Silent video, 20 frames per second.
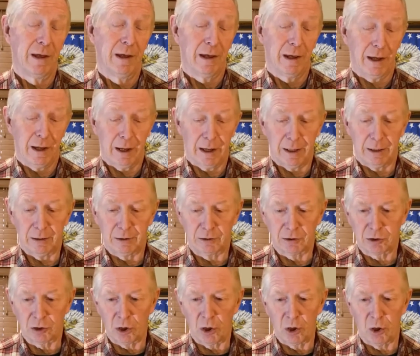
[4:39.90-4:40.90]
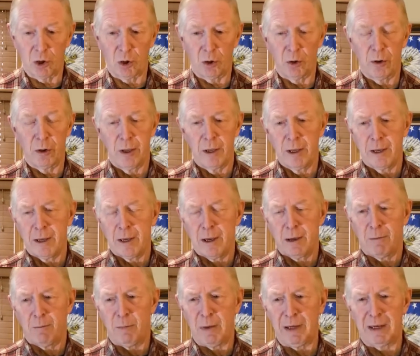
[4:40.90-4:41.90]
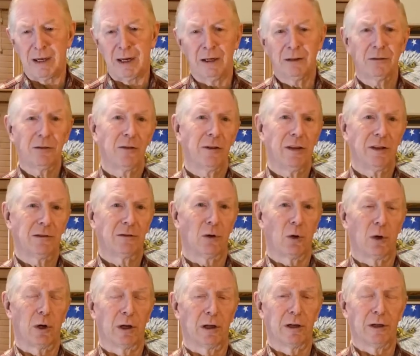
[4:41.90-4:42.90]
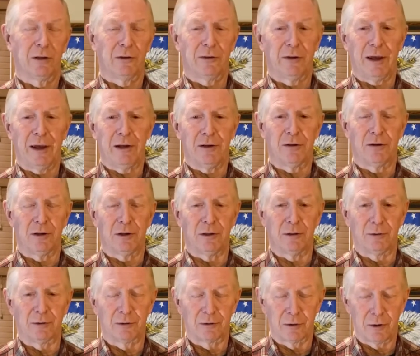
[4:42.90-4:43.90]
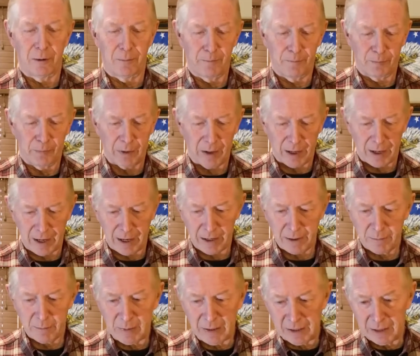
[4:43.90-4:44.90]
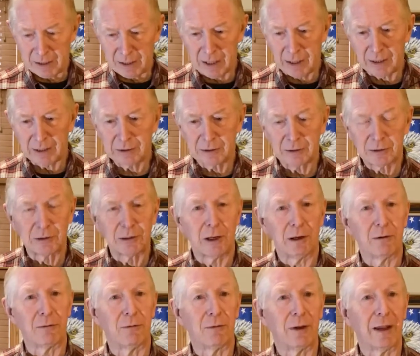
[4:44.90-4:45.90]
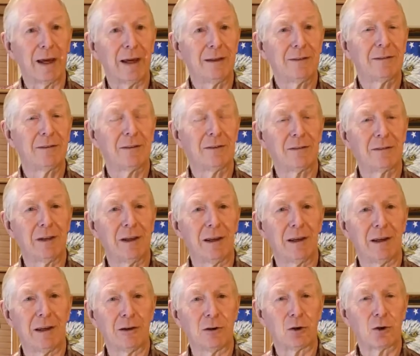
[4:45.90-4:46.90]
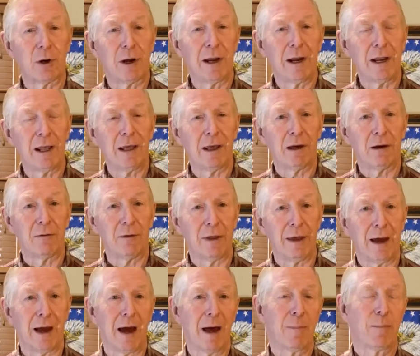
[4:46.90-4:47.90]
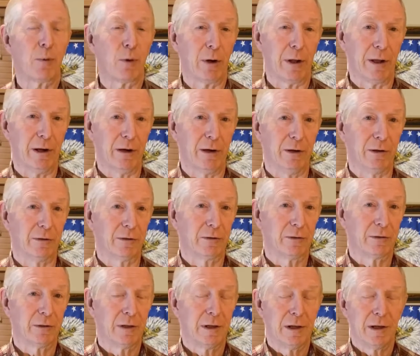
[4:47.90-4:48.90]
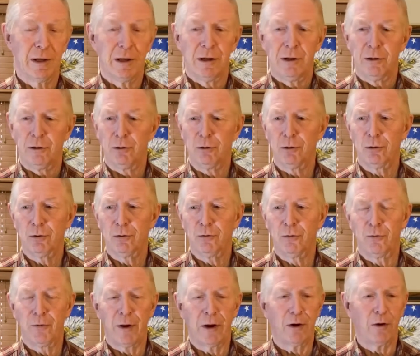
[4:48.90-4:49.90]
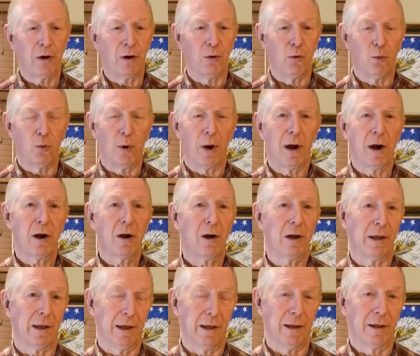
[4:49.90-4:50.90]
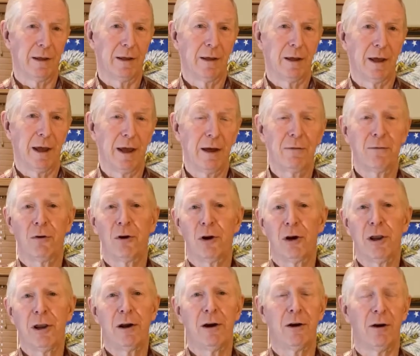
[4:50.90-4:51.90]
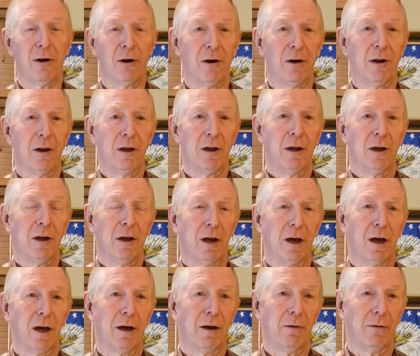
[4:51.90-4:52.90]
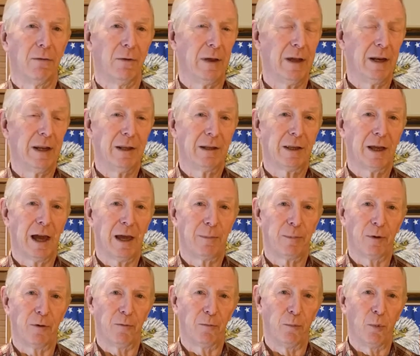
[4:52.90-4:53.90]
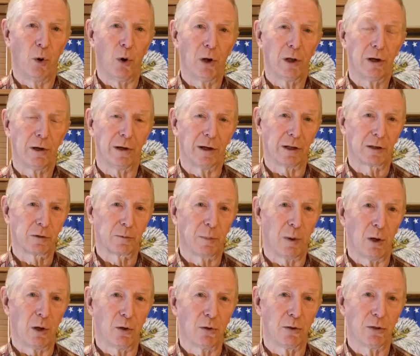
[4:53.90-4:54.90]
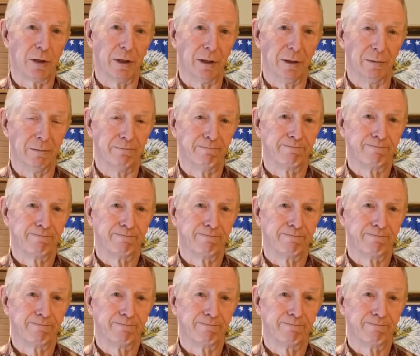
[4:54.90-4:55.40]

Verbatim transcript: And so because of these organizations and because of licensing and training of the operators, you very rarely ever hear of any type of boiler explosion.